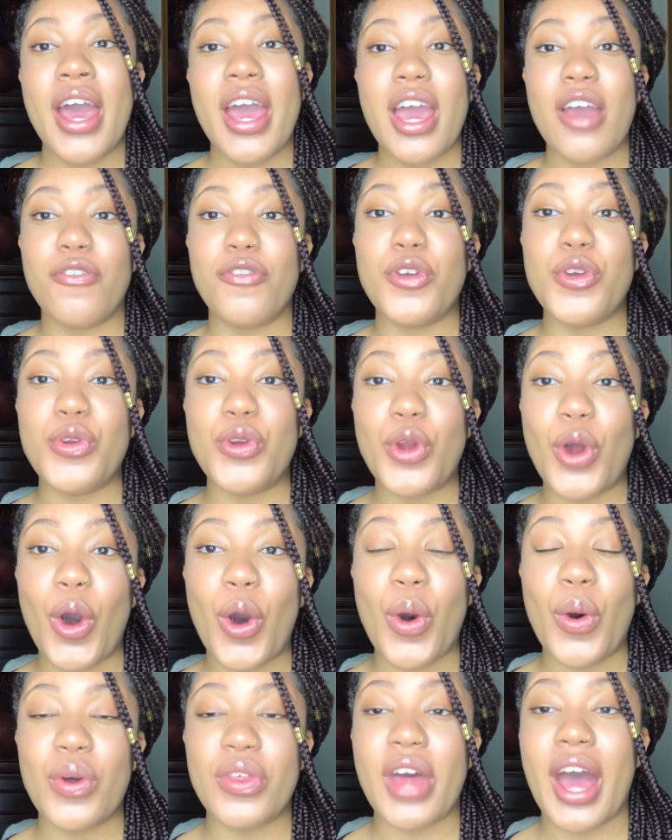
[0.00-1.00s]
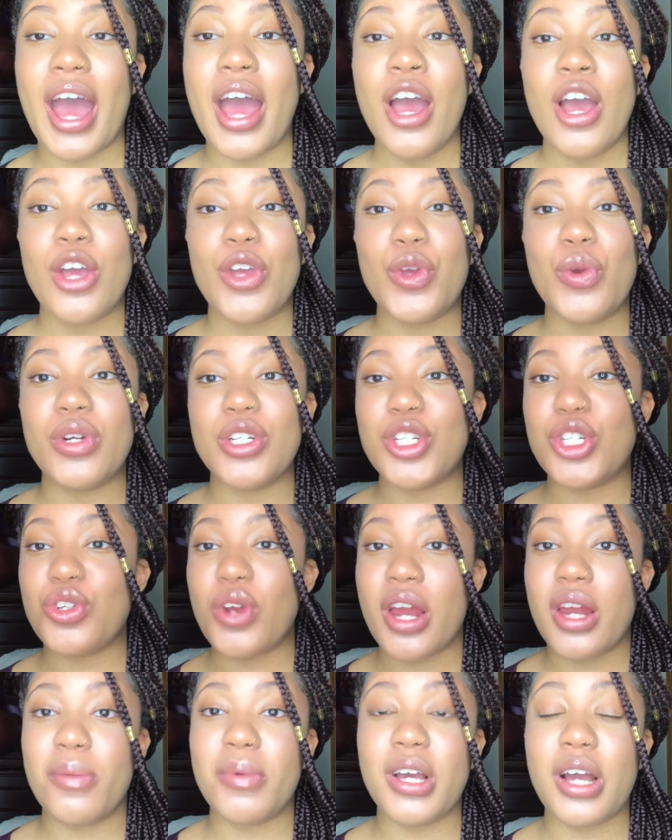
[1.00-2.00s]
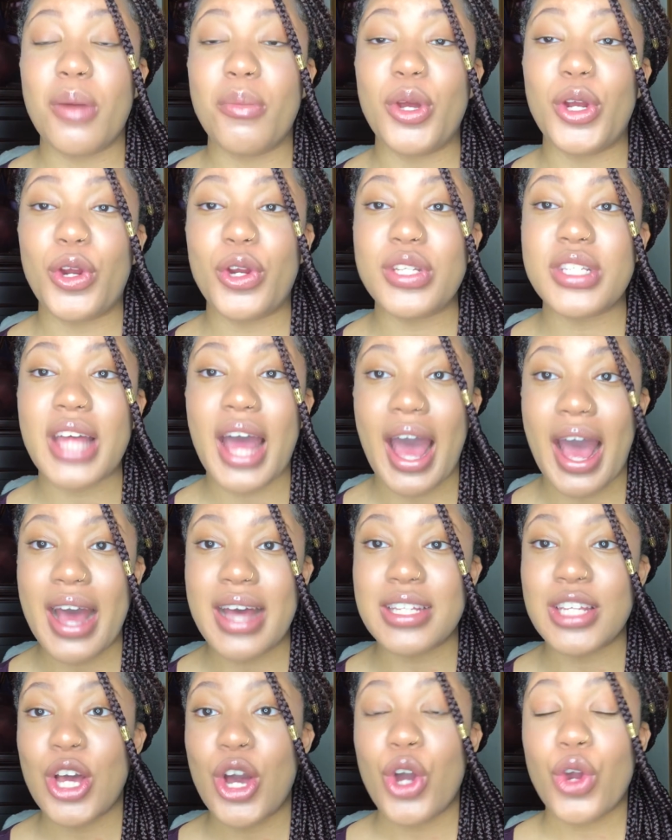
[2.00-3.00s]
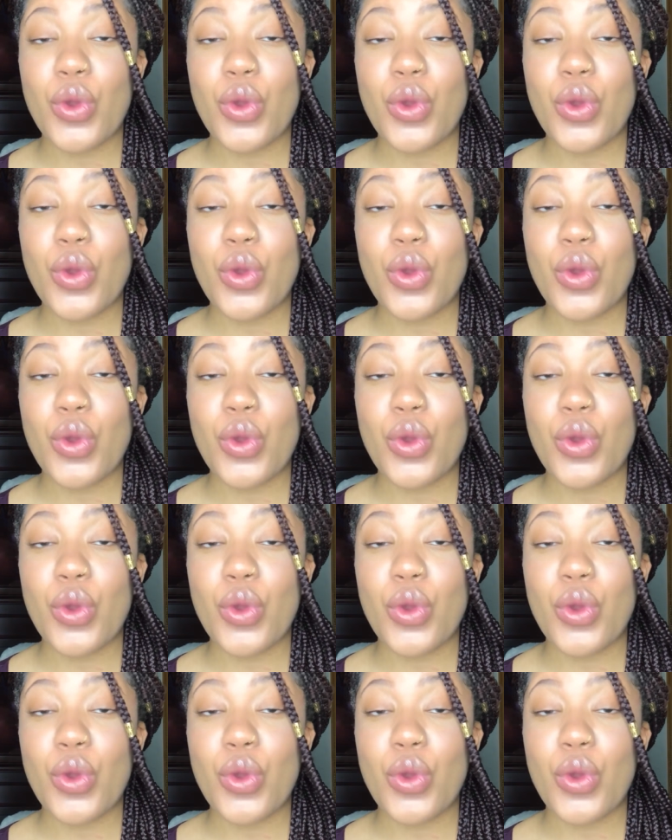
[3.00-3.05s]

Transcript: if you know that you are just trying to become a nurse as